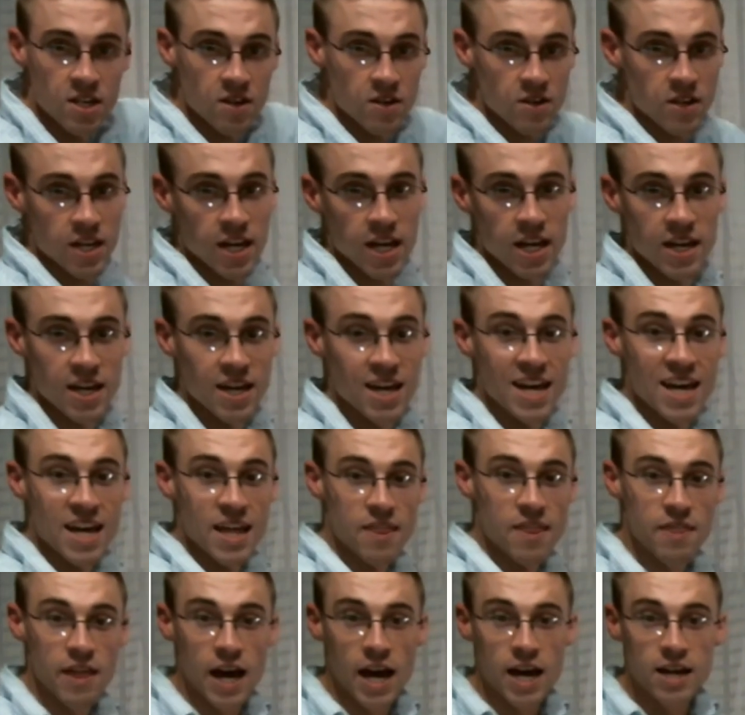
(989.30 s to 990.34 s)
Okay,
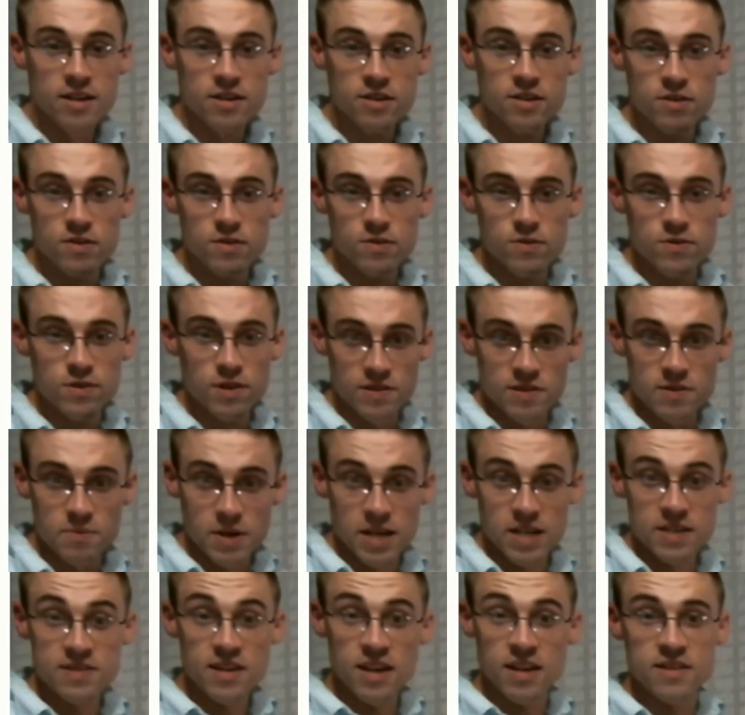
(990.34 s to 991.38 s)
that doesn't
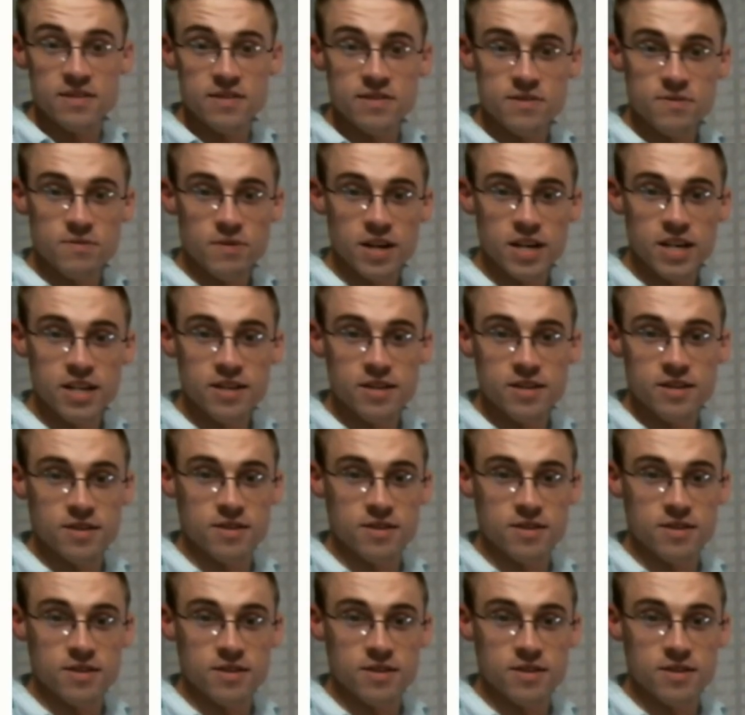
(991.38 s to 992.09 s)
make sense, right?